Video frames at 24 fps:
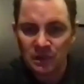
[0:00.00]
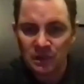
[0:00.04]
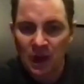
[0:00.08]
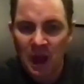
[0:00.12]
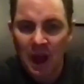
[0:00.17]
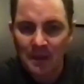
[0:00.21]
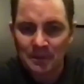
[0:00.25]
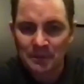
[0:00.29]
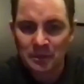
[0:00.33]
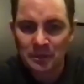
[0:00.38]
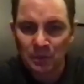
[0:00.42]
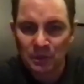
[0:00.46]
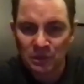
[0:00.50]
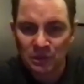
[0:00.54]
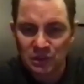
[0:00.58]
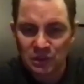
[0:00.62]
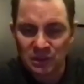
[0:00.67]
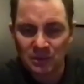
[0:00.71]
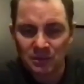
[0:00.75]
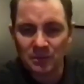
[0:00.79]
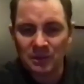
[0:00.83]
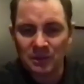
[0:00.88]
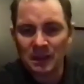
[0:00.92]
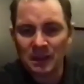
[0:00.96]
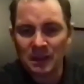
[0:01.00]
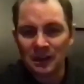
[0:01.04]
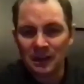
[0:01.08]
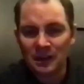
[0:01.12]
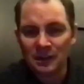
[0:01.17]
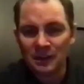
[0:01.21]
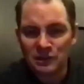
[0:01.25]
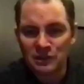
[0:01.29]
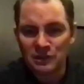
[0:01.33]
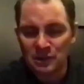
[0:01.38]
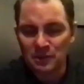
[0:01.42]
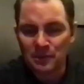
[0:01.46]
Optima Jim
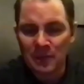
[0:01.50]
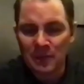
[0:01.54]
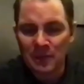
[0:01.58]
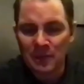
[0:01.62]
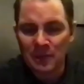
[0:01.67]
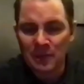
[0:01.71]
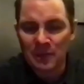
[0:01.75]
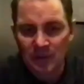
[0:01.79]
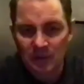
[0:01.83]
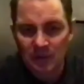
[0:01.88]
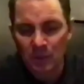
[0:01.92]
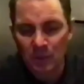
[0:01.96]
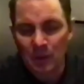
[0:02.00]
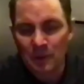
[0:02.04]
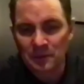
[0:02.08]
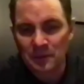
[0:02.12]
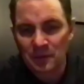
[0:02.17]
McElveen. Oh,